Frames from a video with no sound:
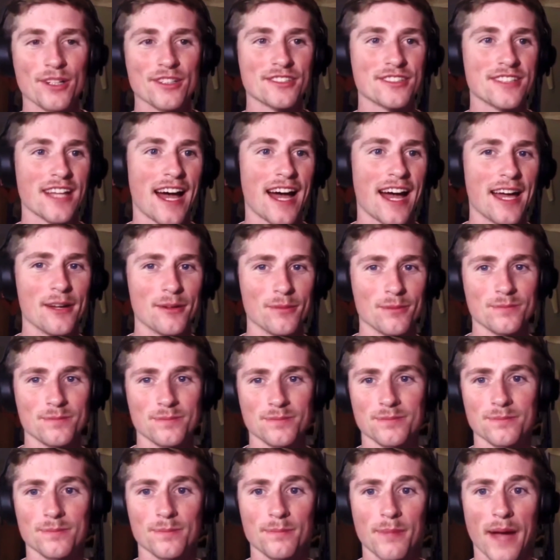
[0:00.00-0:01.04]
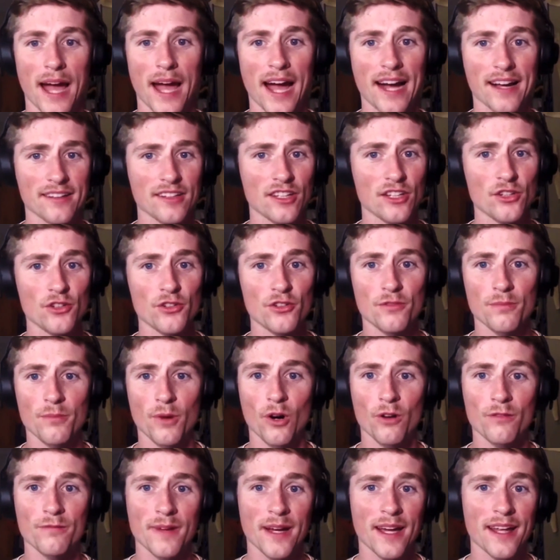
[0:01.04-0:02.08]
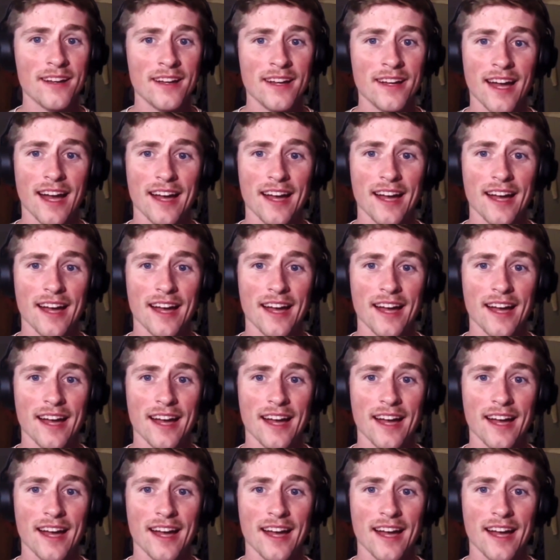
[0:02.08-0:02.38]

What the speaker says: Tsai back the youth movement.